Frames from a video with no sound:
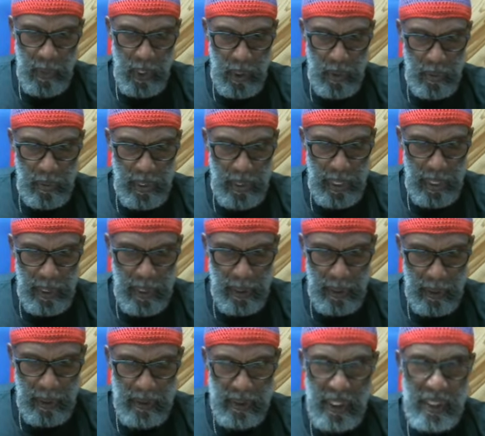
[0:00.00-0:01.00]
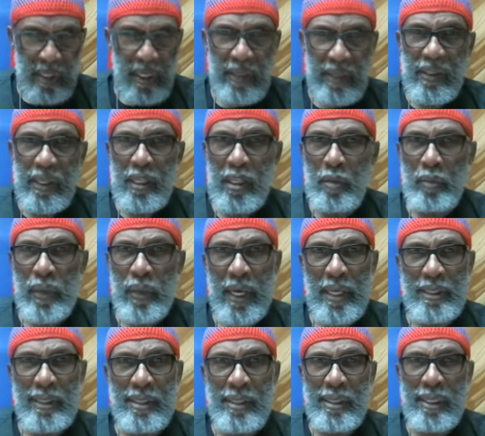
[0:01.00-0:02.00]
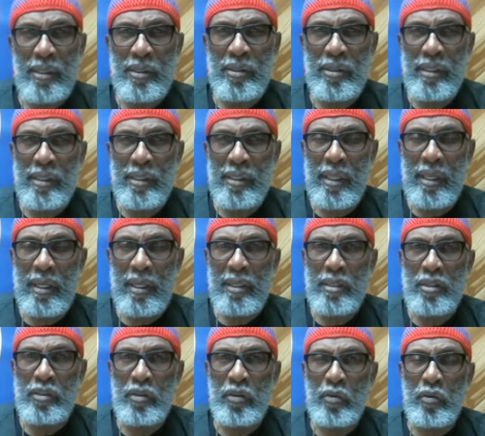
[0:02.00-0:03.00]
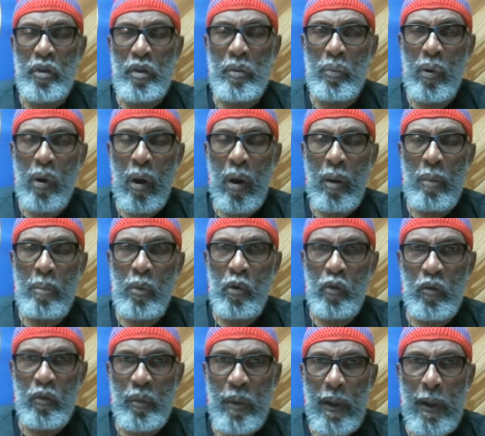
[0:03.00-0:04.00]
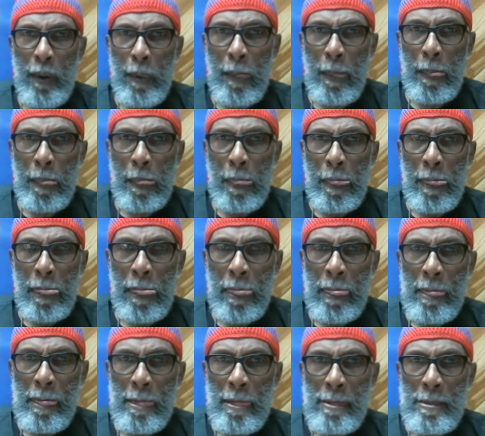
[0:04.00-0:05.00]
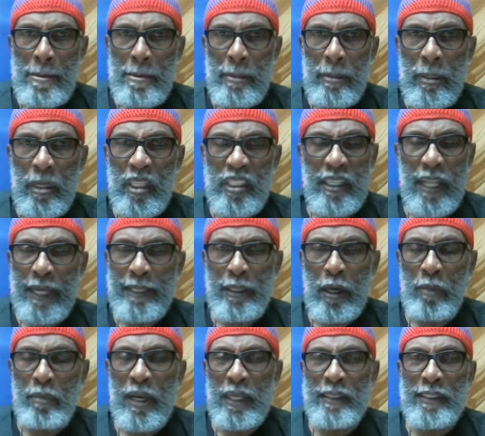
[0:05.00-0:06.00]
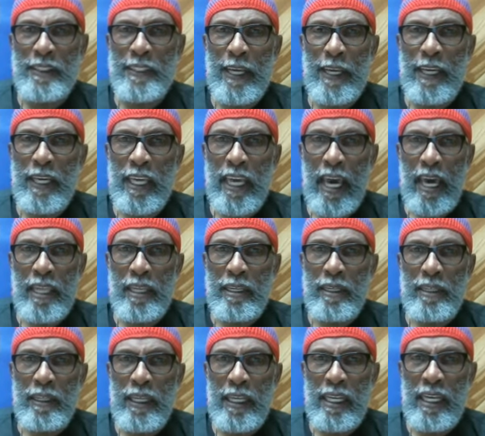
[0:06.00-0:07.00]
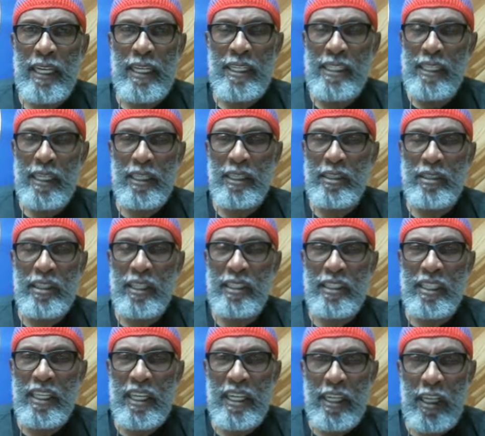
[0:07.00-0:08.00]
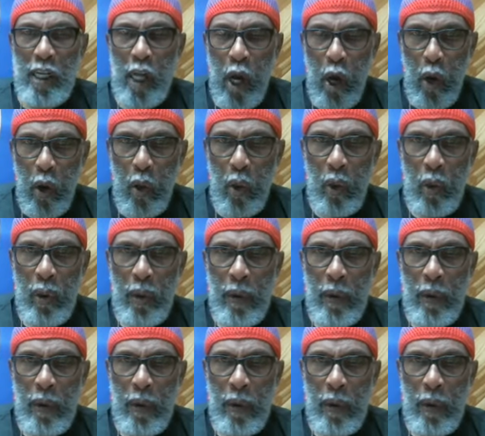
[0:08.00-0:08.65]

Okay, because as I said in the past, Ezekiel 16 is a three-pronged movement. It's not talking about the second gathering in Ezekiel 16 at all.